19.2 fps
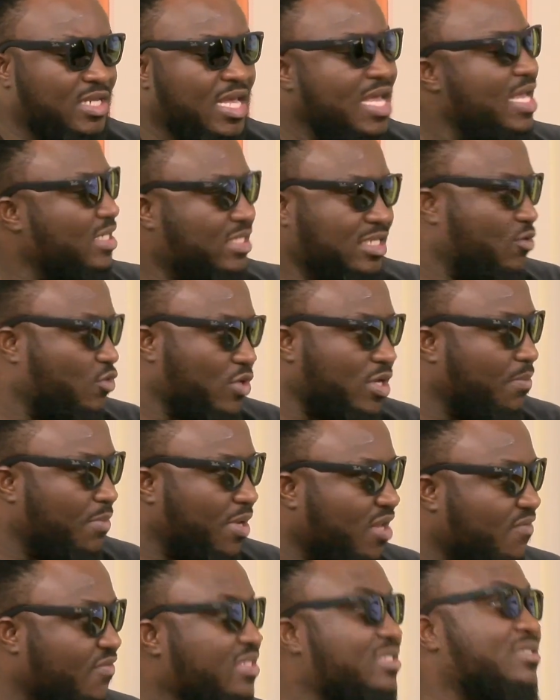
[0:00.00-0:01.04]
she couldn't
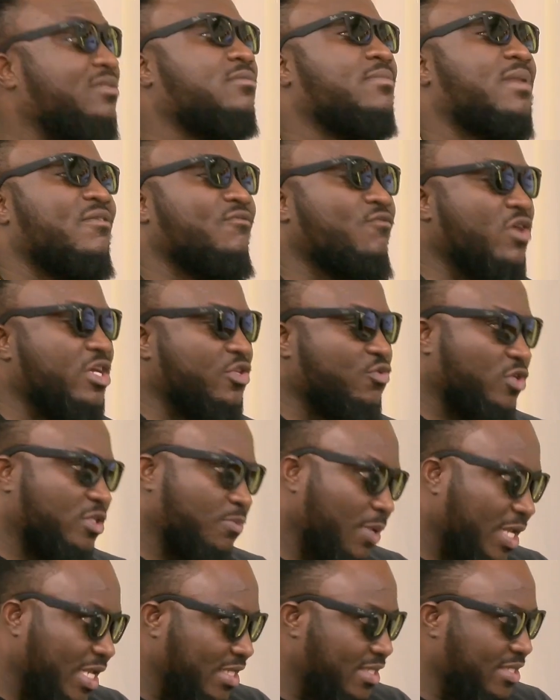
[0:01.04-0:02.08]
believe it till my voice was
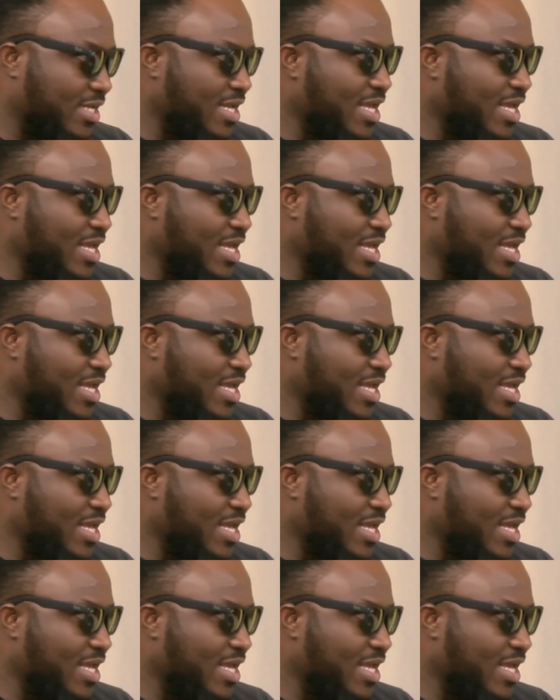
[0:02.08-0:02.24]
played.